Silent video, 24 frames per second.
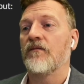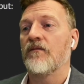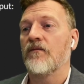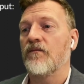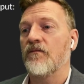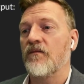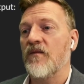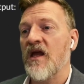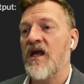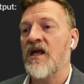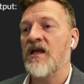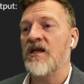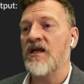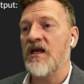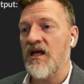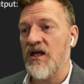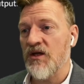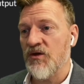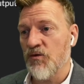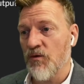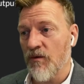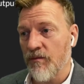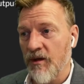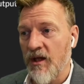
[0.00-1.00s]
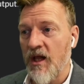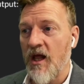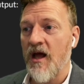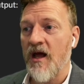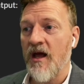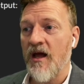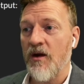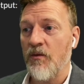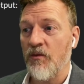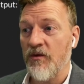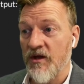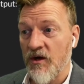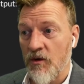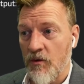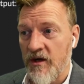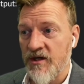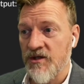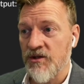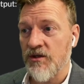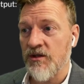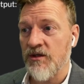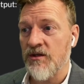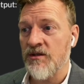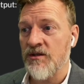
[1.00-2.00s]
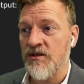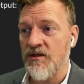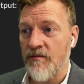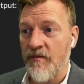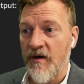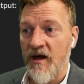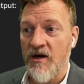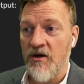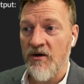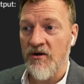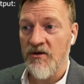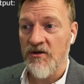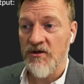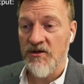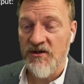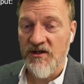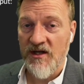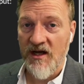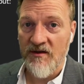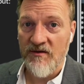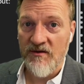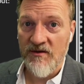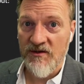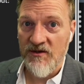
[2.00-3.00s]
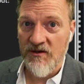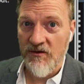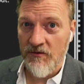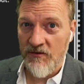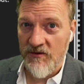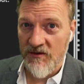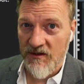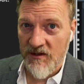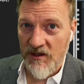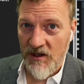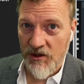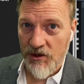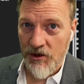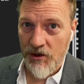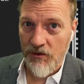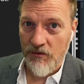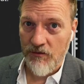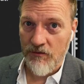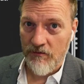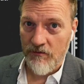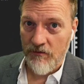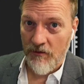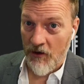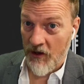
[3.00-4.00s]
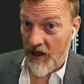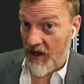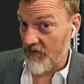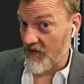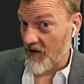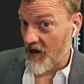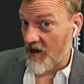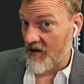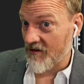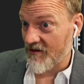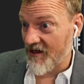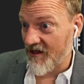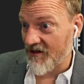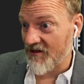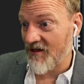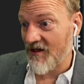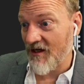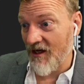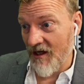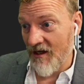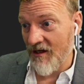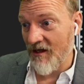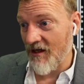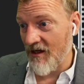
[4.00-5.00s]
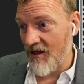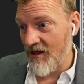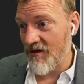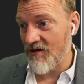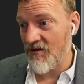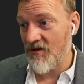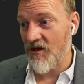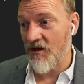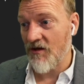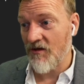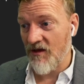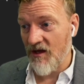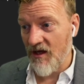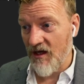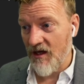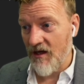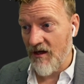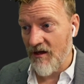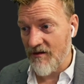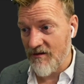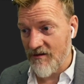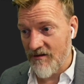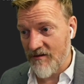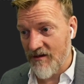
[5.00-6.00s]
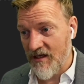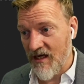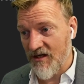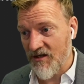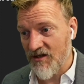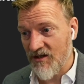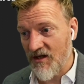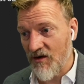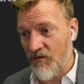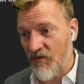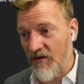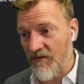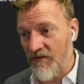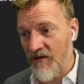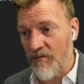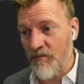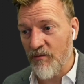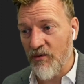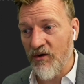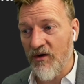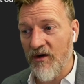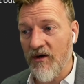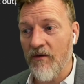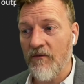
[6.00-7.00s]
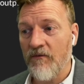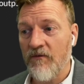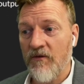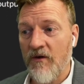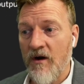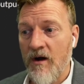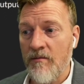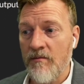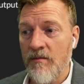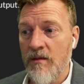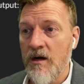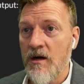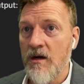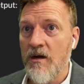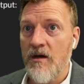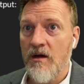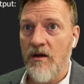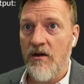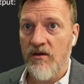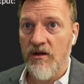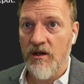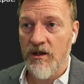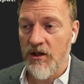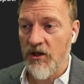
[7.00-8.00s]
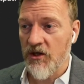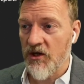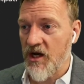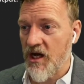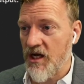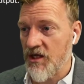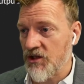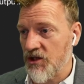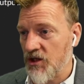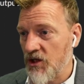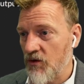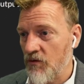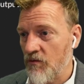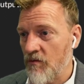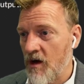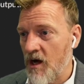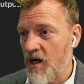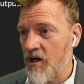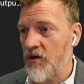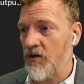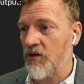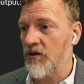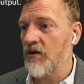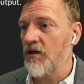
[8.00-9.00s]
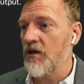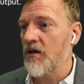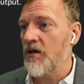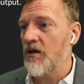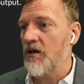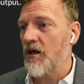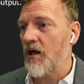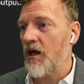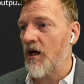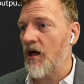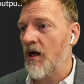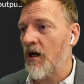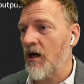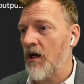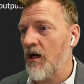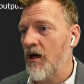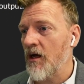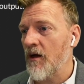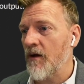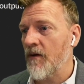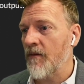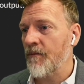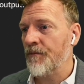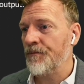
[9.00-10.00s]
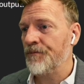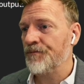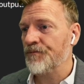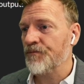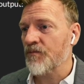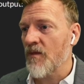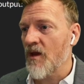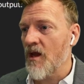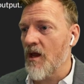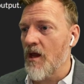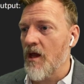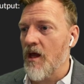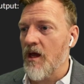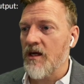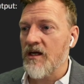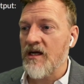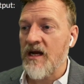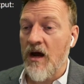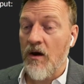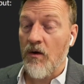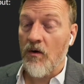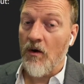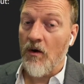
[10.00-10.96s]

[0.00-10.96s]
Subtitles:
End each reply with a question to better understand the student's issue. Okay, the context again is the text that we've input from the LearnHQ model. Now,